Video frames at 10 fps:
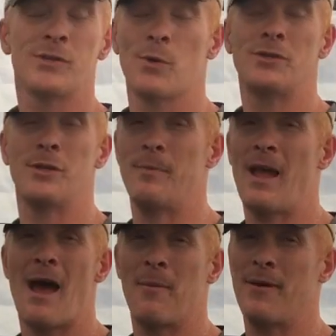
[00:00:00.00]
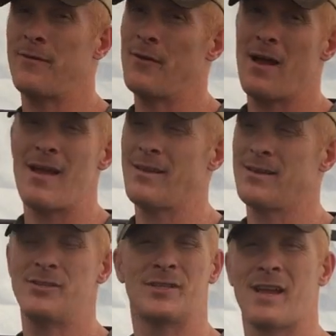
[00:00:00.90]
just want you to be happy. If you're not,
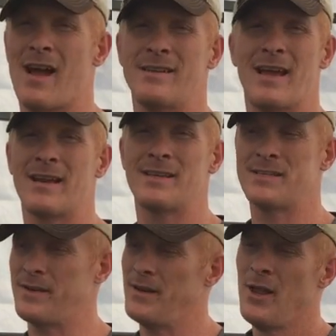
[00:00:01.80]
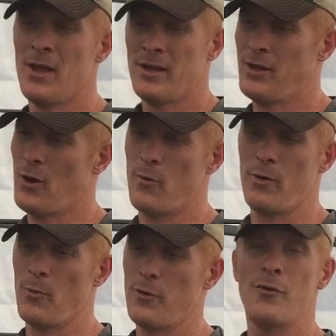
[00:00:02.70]
just contact us, and you
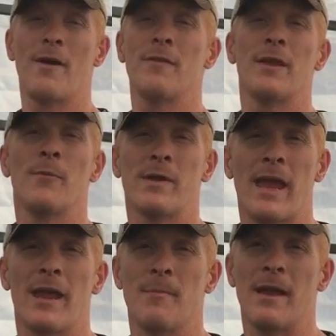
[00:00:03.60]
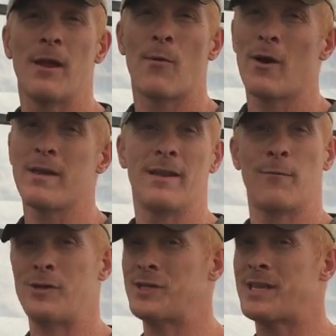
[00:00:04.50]
know, we'll do everything we can to make it work. And
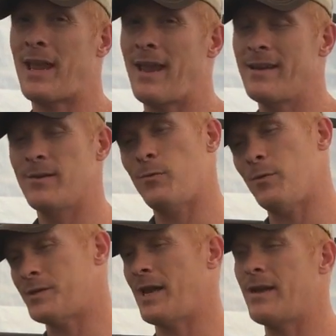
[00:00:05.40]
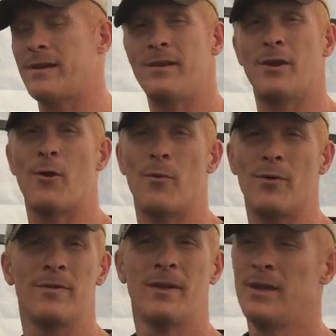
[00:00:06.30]
if you just can't, we'll take it. You know,
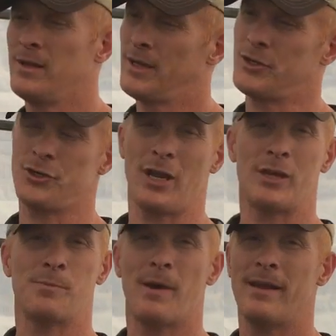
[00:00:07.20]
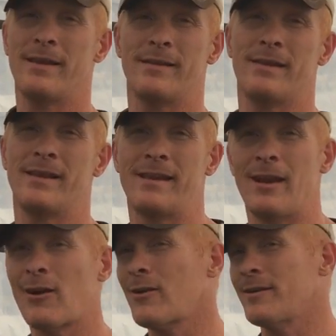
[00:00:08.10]
we'll exchange money and
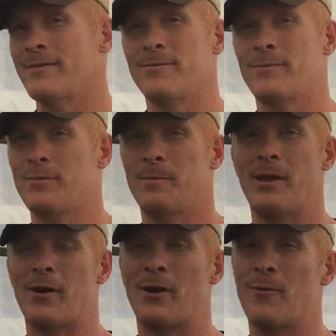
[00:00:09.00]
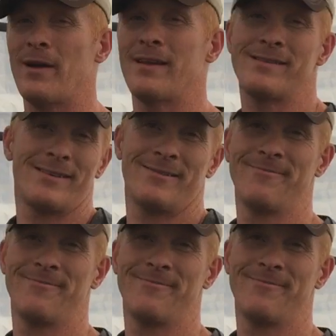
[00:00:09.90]
gear and be on our way. So.